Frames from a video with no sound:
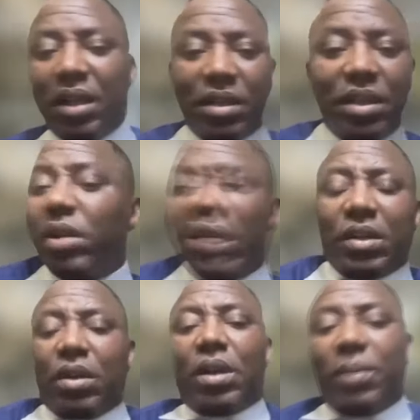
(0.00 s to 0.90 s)
you can't talk
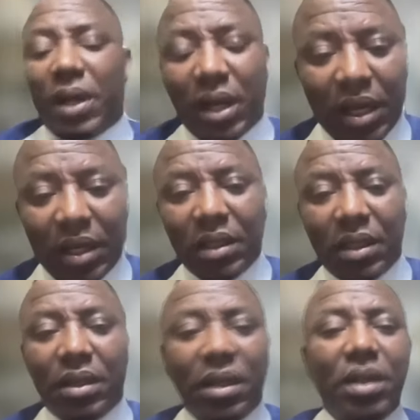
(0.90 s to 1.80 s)
about our candidate,
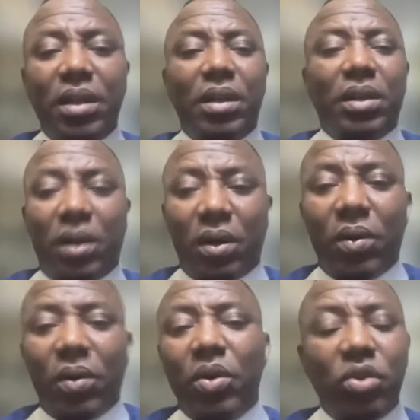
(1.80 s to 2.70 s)
you know.
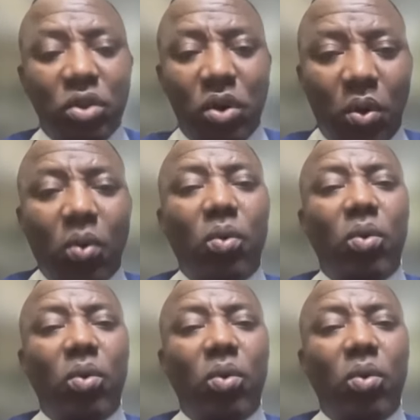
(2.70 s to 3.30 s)
So